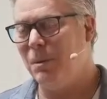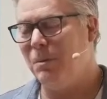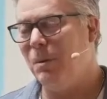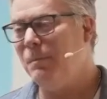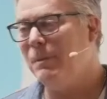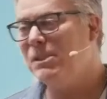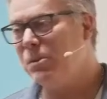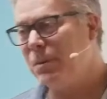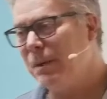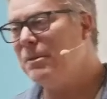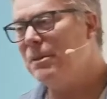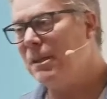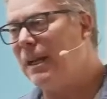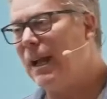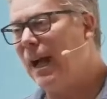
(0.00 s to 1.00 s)
But when we
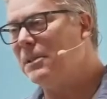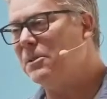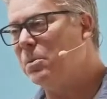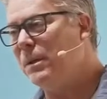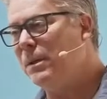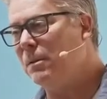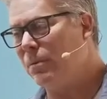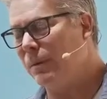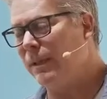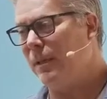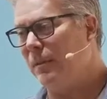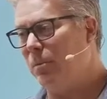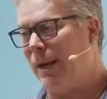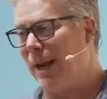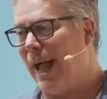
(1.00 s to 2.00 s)
surrender to God's will,
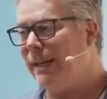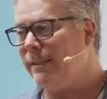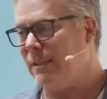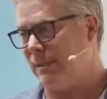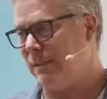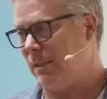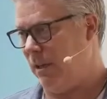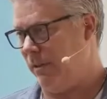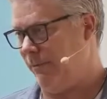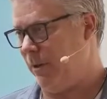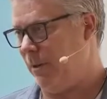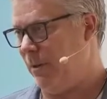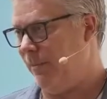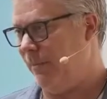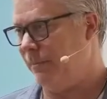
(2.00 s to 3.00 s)
really what I
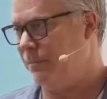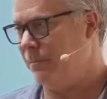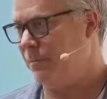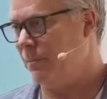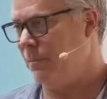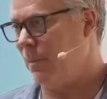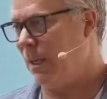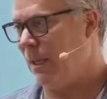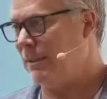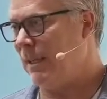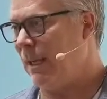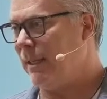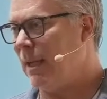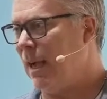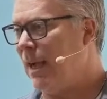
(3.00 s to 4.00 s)
discover
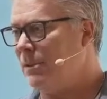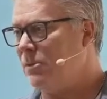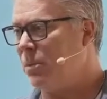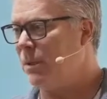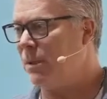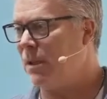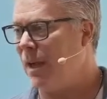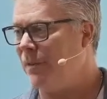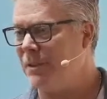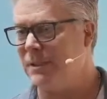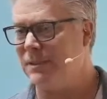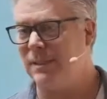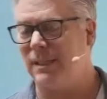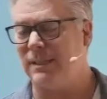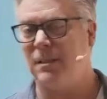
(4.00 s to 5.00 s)
is that God's will
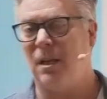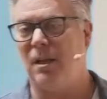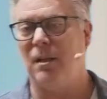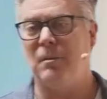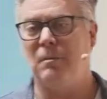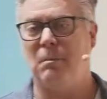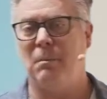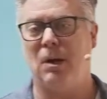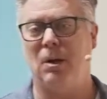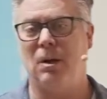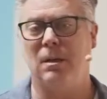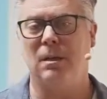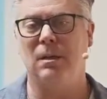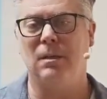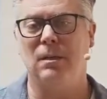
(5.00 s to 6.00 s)
often says,
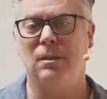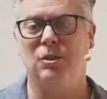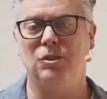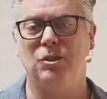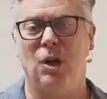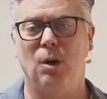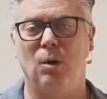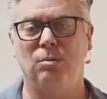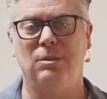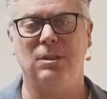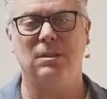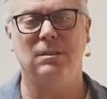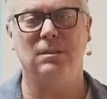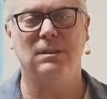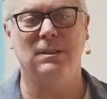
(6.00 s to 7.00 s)
Mark,
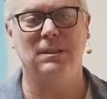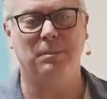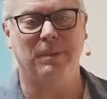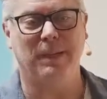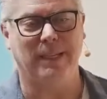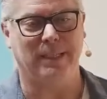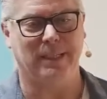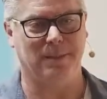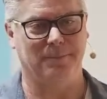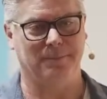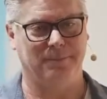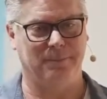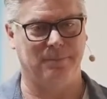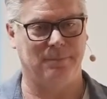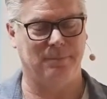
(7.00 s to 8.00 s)
don't speak.
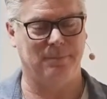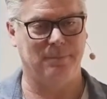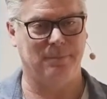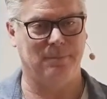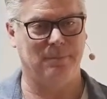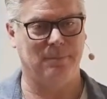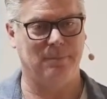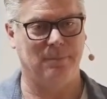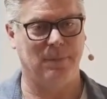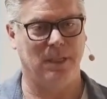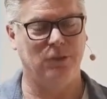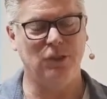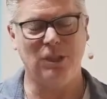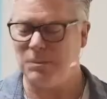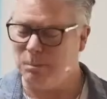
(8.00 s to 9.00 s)

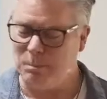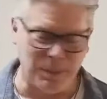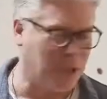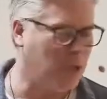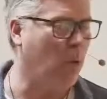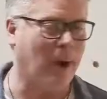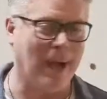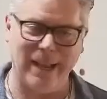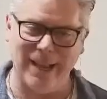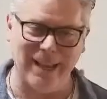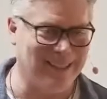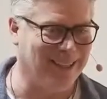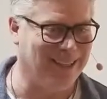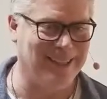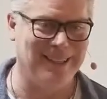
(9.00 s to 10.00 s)
Just be
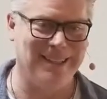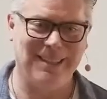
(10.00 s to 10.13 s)
quiet.